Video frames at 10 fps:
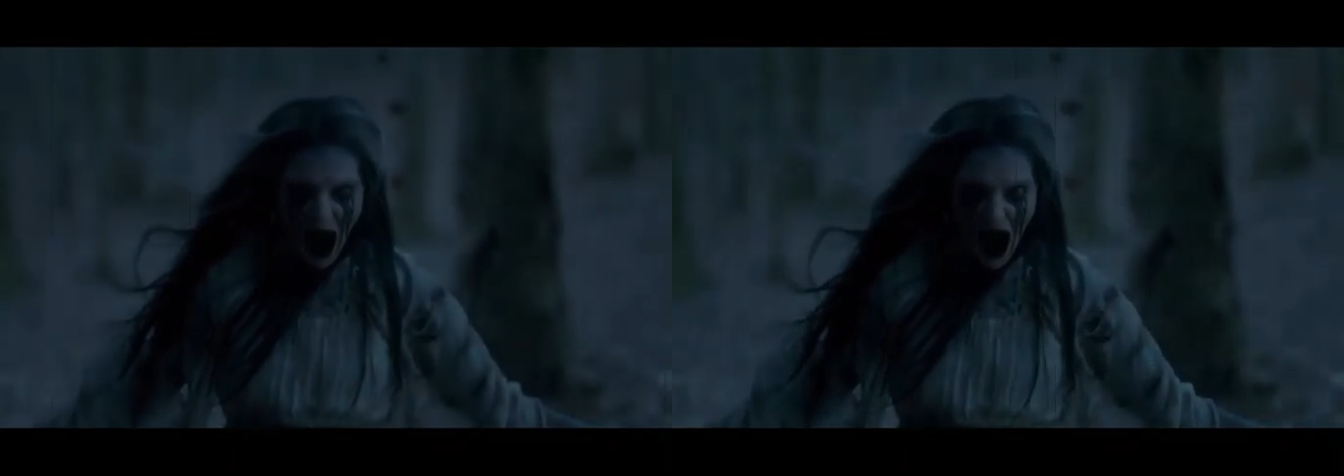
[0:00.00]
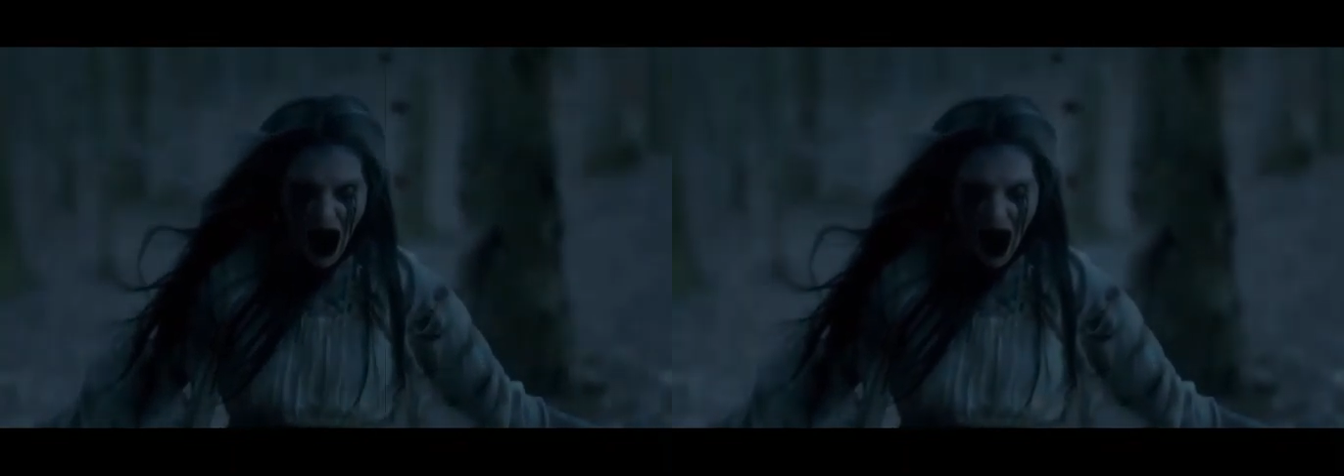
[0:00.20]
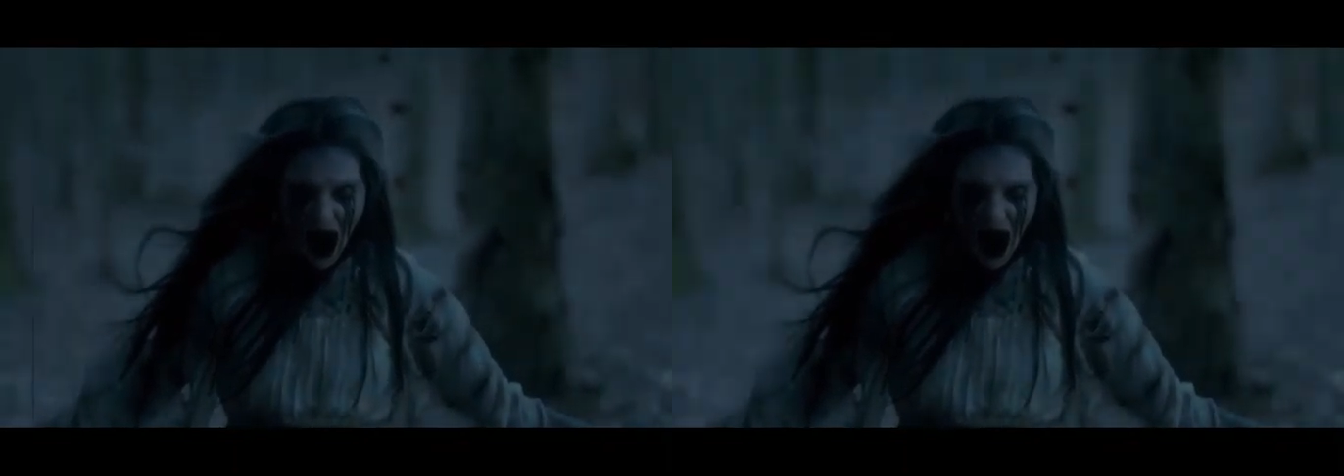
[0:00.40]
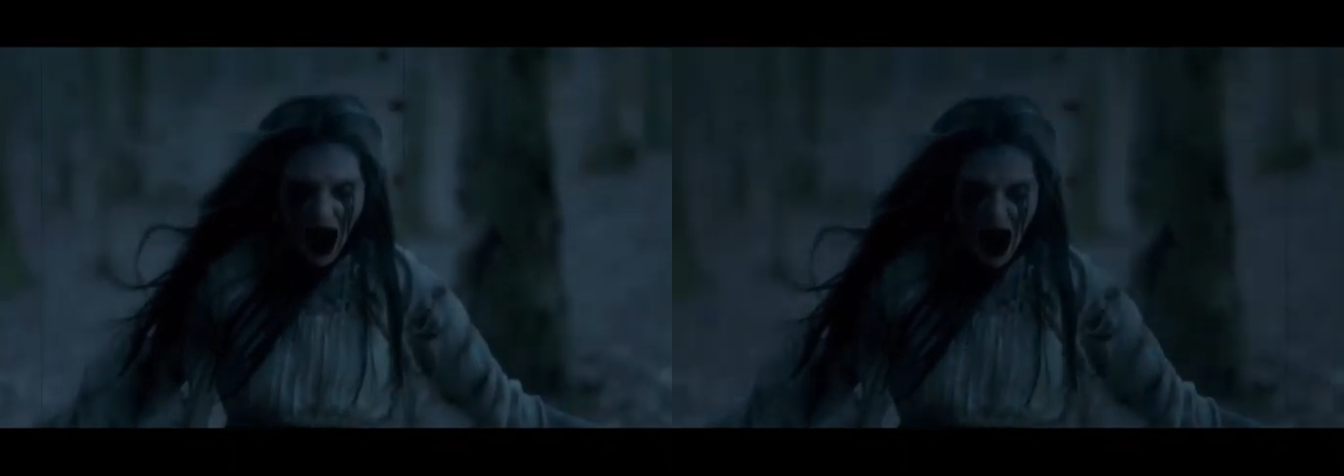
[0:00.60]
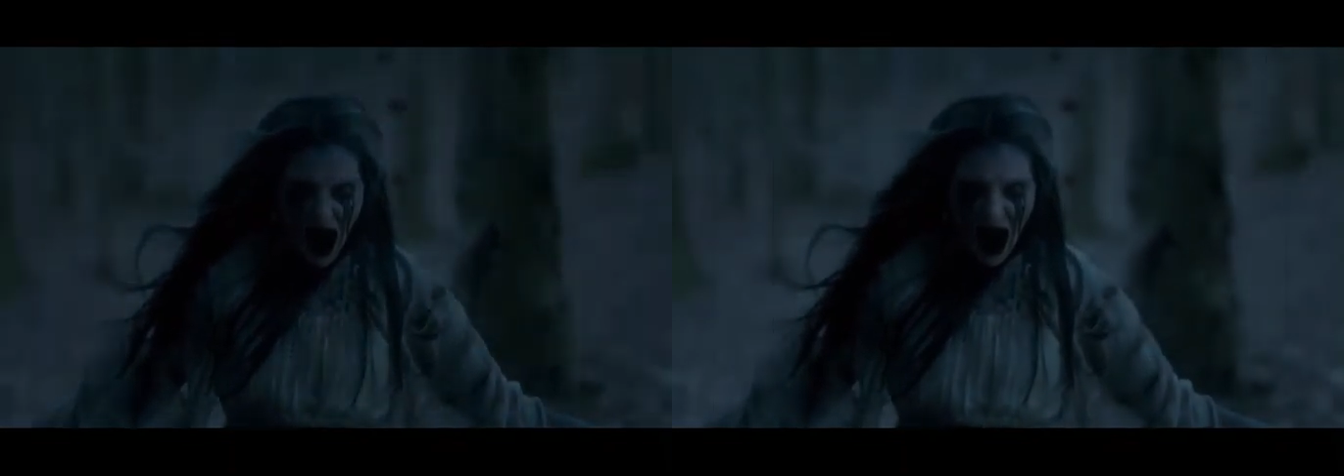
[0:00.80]
her
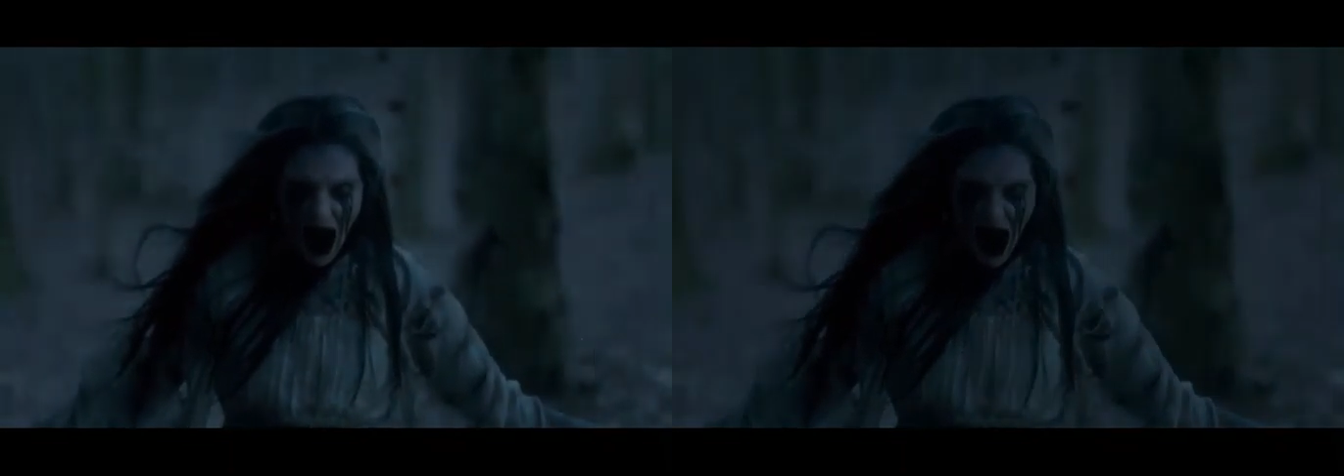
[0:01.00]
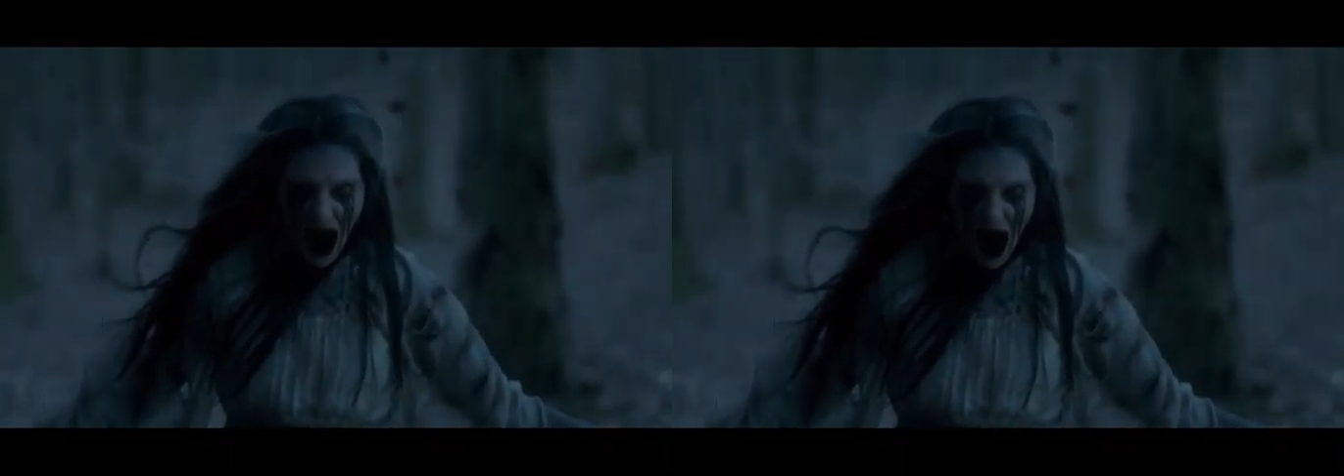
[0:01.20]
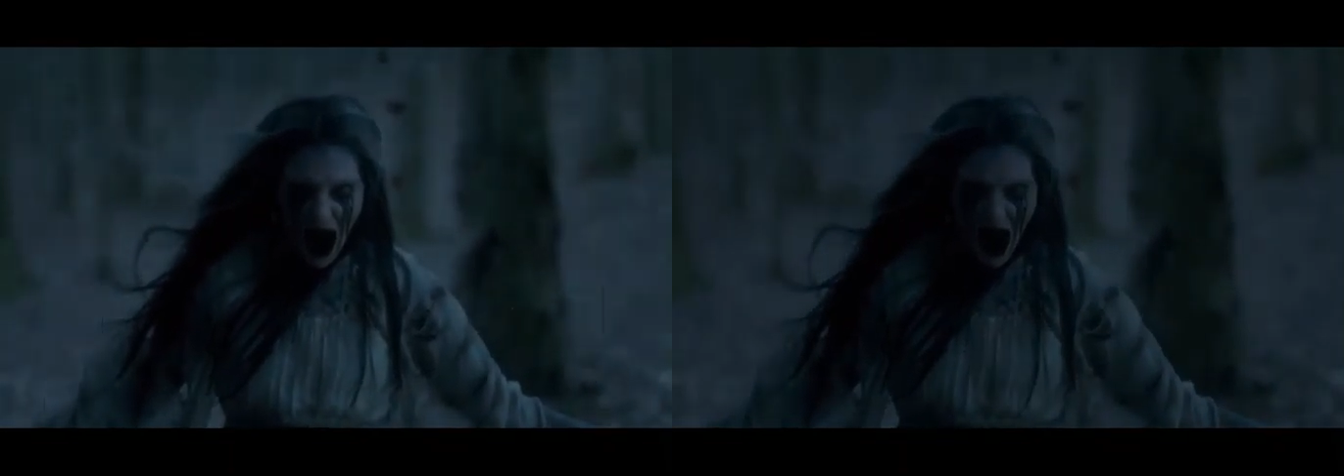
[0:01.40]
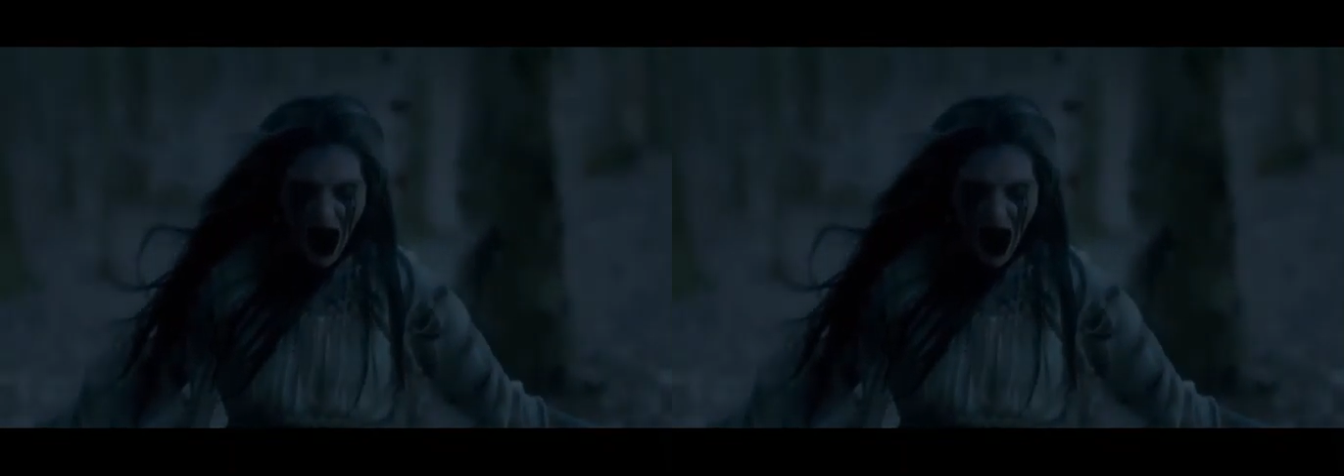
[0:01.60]
long pale hair